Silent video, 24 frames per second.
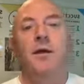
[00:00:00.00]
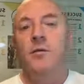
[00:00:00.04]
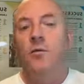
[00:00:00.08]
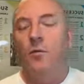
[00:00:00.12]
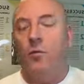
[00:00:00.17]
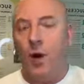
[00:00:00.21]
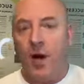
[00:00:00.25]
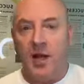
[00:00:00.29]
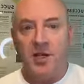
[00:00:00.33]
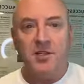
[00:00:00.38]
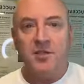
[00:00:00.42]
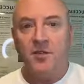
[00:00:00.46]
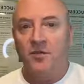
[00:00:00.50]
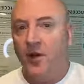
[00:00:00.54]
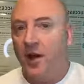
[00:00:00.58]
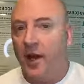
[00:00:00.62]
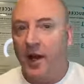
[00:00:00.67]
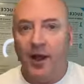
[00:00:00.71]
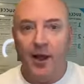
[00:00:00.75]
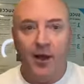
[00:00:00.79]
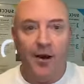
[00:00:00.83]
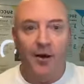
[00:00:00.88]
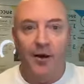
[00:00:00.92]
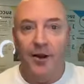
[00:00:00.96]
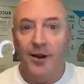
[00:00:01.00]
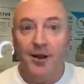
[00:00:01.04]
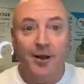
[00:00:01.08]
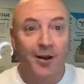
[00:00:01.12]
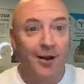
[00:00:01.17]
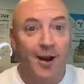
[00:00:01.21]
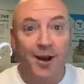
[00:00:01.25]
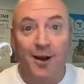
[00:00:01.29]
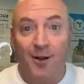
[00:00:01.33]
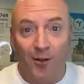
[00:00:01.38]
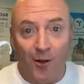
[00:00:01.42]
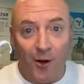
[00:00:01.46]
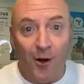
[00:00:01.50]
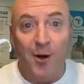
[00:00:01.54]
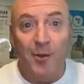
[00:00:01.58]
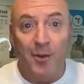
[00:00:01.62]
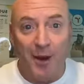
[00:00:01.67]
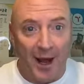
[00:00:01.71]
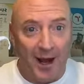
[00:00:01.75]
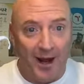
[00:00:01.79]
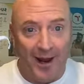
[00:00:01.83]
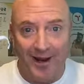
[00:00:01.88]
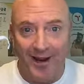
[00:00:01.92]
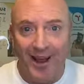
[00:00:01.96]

watch the video and you're going to learn about